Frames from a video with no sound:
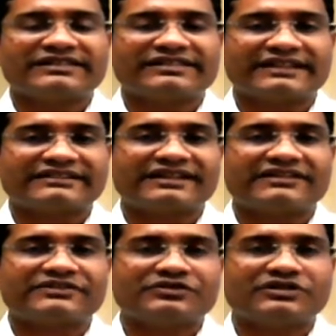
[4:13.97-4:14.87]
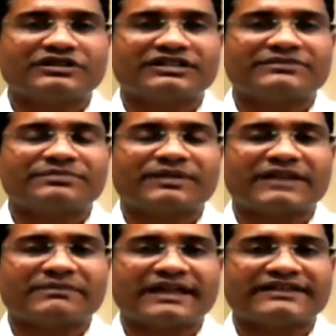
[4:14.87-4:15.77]
This sector, you know, is
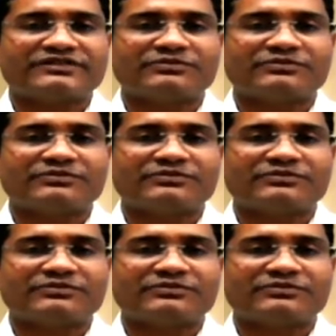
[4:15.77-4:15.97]
priced